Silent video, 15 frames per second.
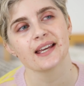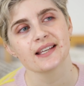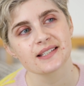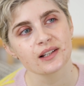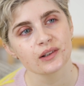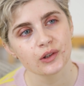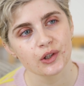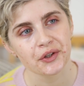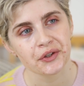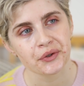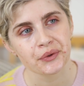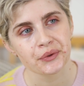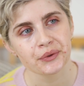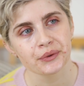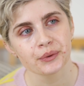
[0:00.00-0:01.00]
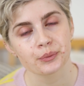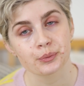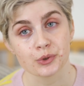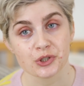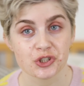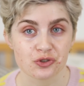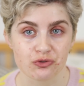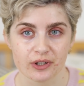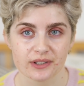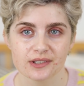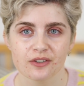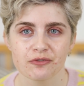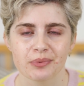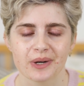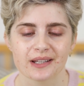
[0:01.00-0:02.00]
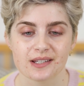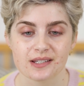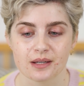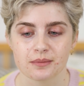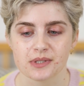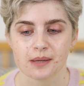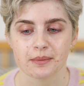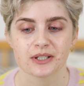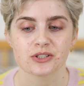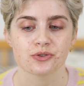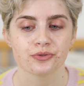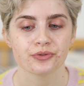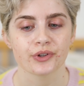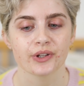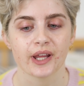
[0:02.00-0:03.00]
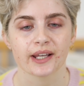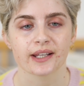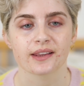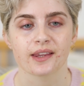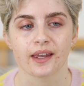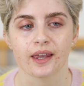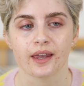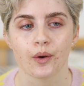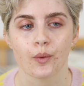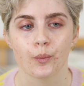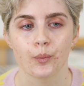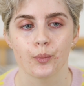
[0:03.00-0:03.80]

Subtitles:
It's a little restrictive, but at the same time I do feel like they